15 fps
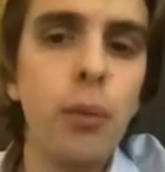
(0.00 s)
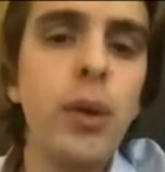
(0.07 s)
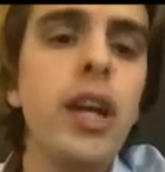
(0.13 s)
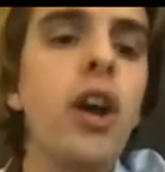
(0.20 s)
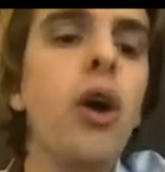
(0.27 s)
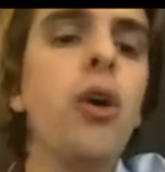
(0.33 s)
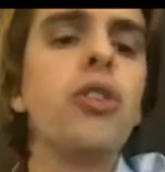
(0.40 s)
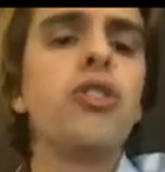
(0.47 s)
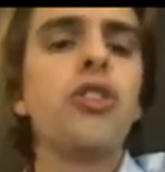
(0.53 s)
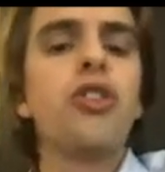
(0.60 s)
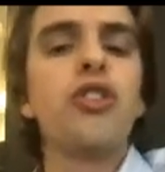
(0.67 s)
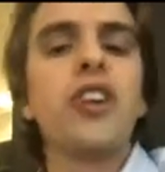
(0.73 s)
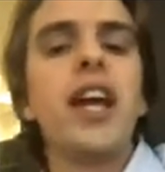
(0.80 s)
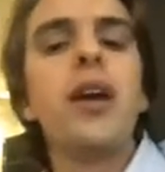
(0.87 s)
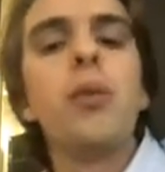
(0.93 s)
we go to
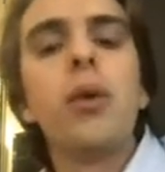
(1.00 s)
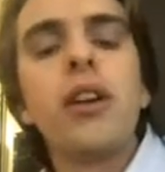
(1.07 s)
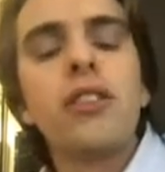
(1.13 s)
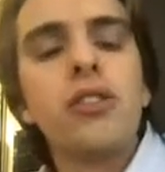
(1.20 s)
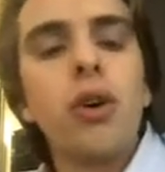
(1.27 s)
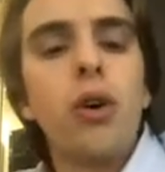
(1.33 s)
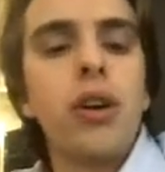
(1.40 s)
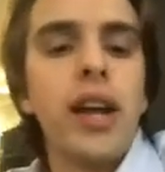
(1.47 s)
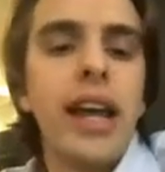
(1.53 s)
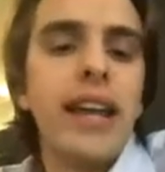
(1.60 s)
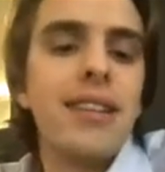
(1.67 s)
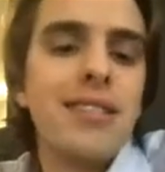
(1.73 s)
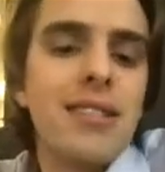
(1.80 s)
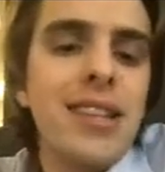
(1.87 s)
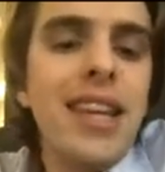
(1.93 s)
create what is called a
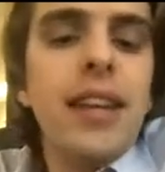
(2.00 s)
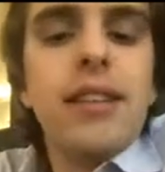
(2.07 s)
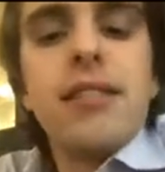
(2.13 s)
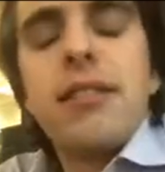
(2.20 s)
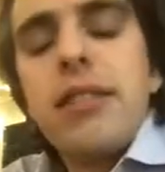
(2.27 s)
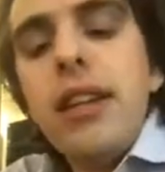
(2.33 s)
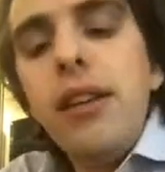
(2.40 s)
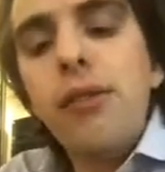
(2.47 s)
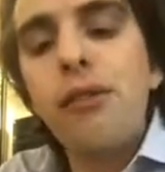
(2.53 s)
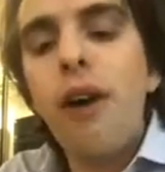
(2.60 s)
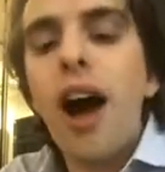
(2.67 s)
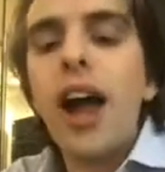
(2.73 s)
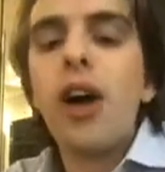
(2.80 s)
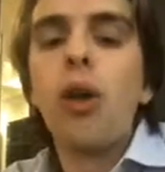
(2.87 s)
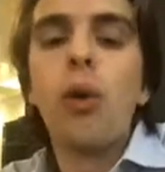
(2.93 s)
CNC
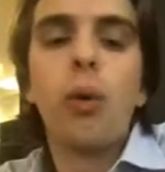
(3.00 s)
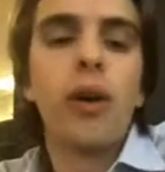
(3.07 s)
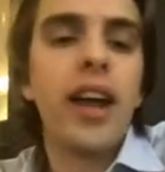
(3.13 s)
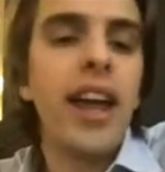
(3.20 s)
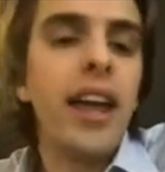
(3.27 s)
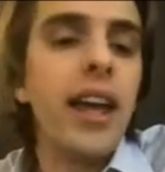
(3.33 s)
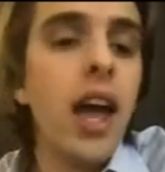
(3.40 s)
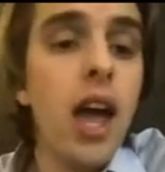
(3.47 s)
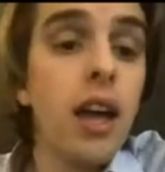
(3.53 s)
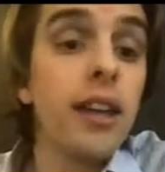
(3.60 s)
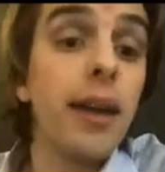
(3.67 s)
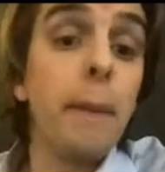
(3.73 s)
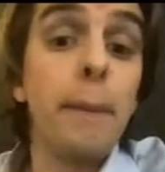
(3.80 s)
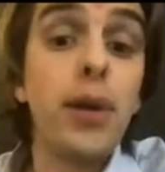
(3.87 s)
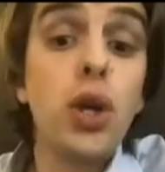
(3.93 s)
file, or a
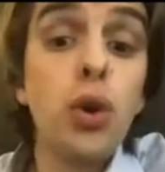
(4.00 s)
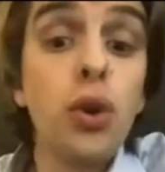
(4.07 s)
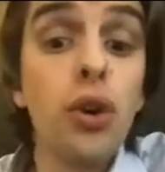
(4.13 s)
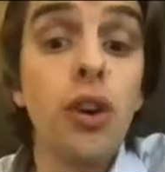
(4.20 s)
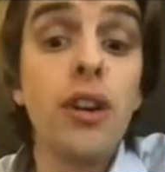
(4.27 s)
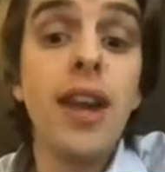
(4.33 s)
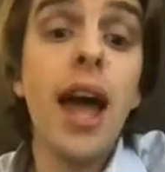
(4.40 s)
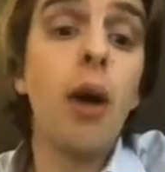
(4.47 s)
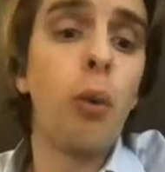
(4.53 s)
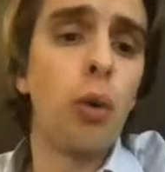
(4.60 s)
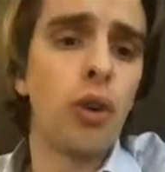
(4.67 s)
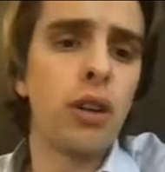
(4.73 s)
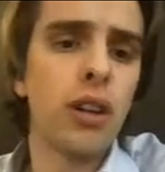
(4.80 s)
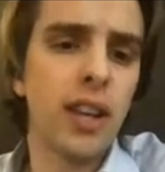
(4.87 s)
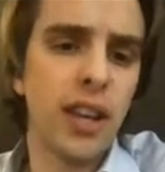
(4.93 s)
computer
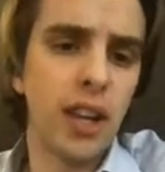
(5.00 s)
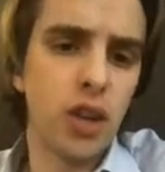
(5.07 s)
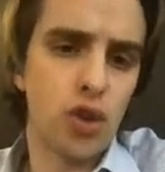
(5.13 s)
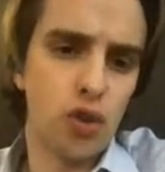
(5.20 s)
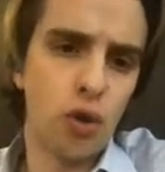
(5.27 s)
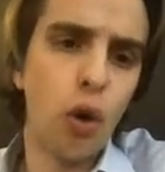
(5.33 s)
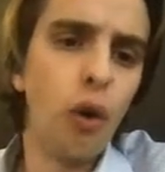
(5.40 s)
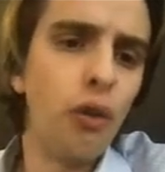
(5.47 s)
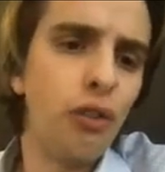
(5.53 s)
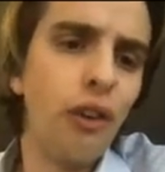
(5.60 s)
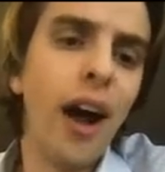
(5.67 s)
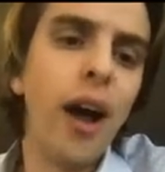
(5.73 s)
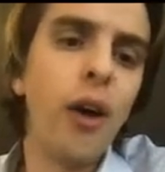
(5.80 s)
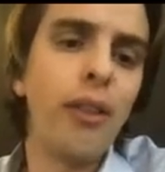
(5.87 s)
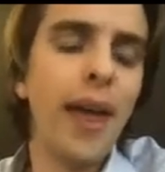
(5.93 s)
network control
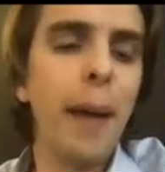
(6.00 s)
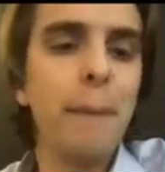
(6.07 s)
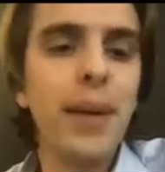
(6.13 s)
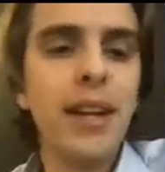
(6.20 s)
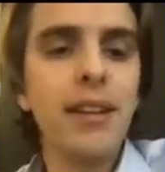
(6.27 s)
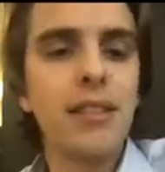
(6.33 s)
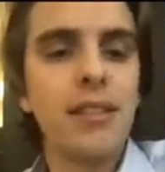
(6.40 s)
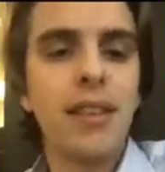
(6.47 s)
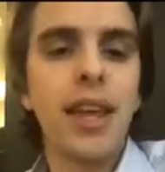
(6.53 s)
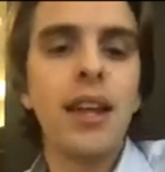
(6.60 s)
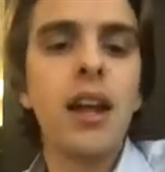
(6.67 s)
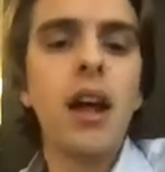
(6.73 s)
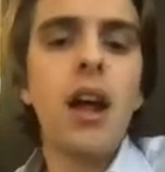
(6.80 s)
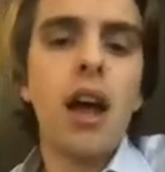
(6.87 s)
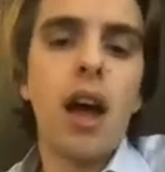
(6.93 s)
file. That means that
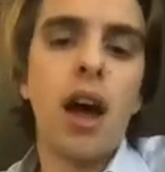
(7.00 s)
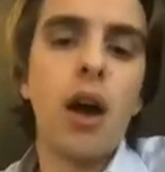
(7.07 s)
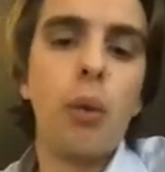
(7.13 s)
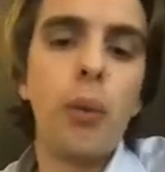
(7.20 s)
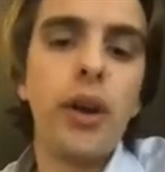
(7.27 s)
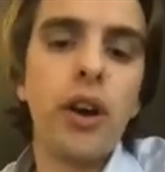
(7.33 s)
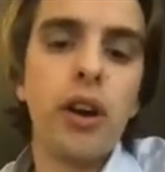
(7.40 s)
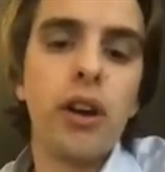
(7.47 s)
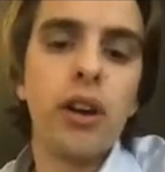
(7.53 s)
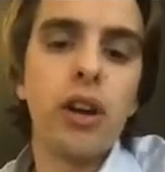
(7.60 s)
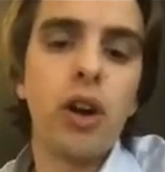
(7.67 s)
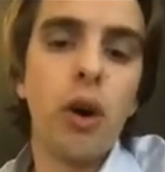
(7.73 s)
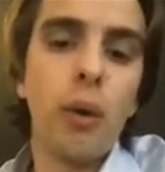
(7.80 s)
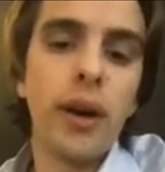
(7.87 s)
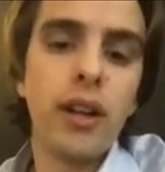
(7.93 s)
we are
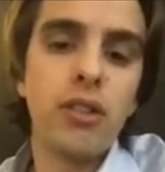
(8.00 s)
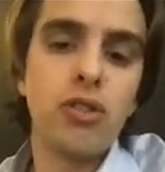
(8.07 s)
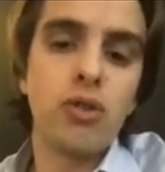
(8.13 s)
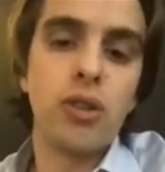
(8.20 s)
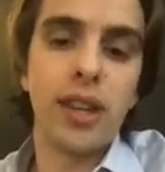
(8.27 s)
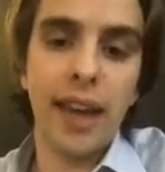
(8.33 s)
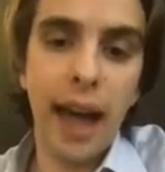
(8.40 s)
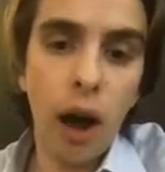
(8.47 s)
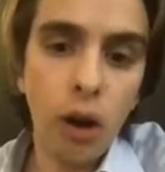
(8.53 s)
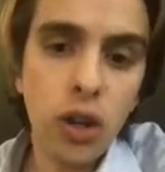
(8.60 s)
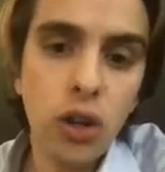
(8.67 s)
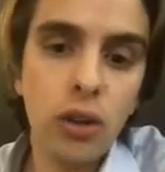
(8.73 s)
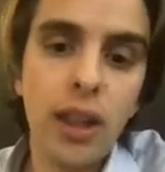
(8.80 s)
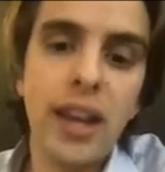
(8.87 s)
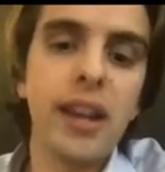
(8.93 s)
going to
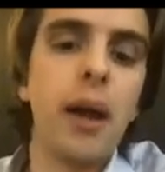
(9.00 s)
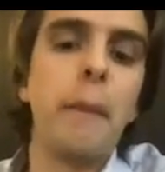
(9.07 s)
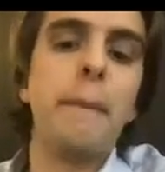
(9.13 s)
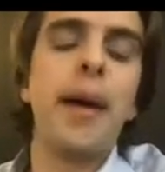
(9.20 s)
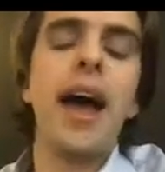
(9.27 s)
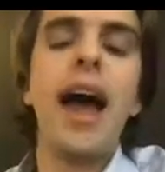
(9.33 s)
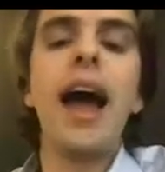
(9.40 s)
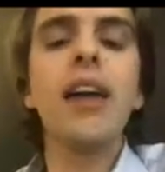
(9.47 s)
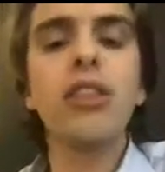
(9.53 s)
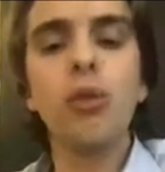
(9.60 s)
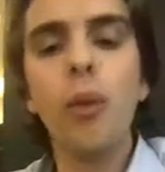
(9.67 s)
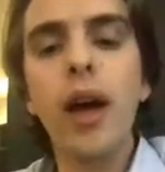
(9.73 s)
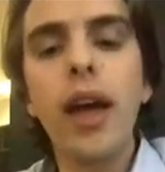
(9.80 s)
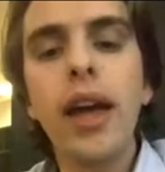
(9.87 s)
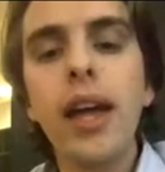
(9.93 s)
calculate a
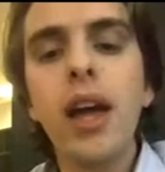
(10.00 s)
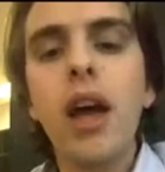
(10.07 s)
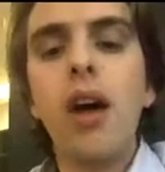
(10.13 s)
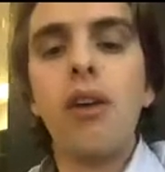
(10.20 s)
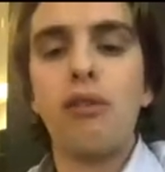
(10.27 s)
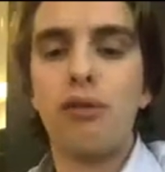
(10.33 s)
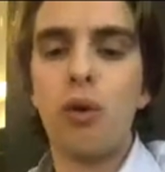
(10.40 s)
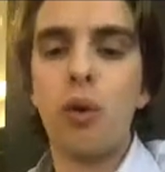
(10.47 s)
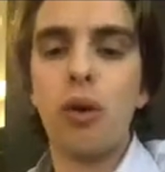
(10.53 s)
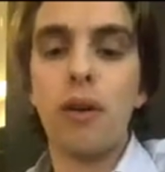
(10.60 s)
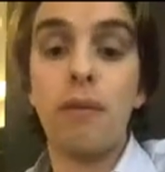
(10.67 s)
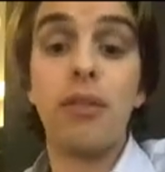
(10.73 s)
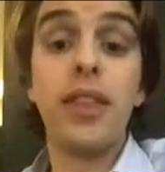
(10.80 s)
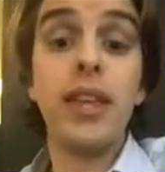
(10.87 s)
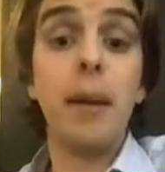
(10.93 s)
pathway for
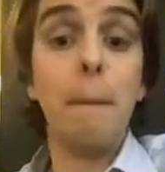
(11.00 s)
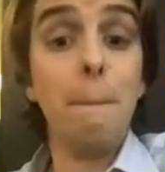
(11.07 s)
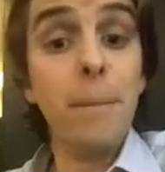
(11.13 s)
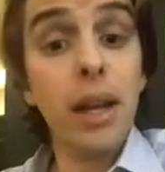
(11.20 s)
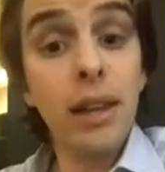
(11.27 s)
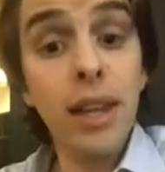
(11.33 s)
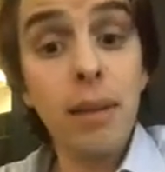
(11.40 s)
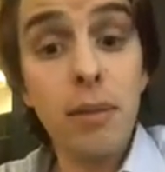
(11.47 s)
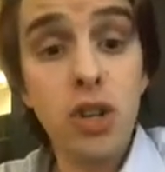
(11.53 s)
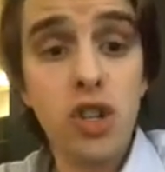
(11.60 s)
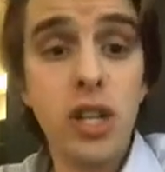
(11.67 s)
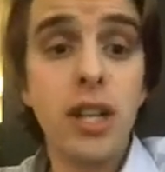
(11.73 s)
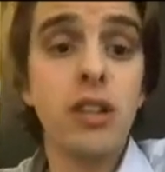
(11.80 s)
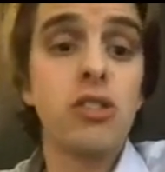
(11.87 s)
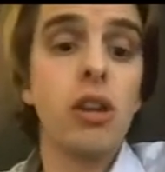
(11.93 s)
the milling
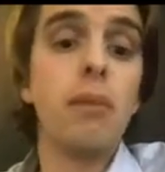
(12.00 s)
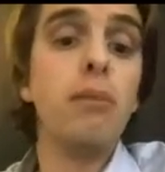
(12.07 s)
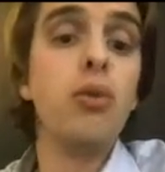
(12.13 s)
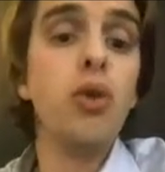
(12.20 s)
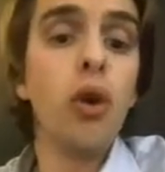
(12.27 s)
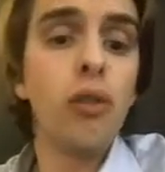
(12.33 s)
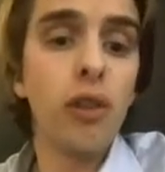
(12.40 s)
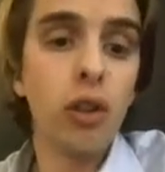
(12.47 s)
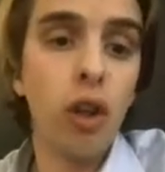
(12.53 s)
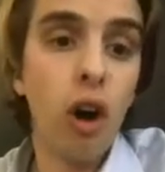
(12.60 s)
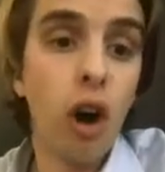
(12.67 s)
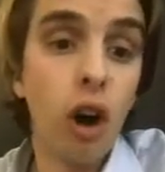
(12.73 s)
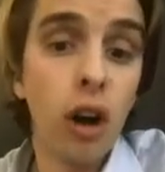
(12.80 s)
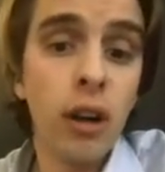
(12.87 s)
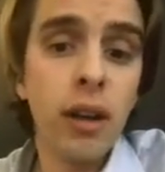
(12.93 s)
machine to move
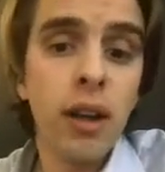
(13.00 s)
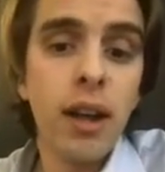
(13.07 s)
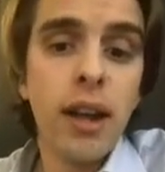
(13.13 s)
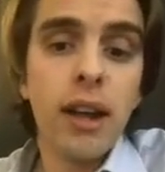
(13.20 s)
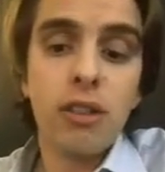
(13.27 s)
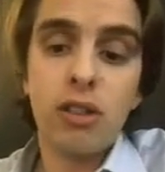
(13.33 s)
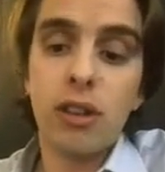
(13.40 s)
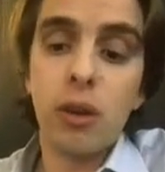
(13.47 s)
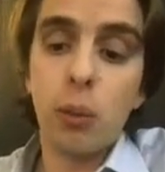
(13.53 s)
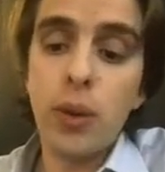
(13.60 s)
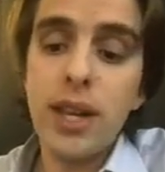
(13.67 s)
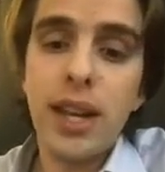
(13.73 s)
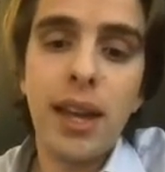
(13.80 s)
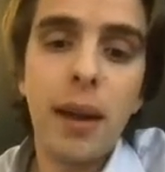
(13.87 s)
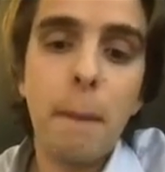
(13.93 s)
along so that
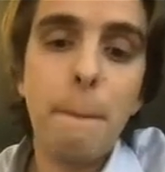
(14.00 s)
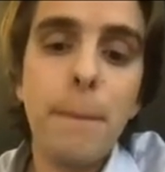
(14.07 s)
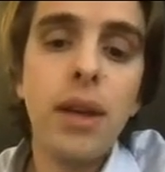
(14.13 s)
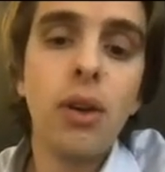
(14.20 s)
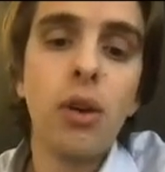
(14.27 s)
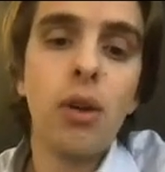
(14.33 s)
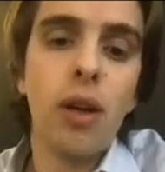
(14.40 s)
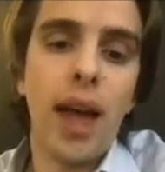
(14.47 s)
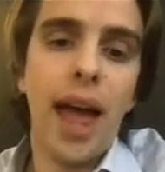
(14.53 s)
we can mill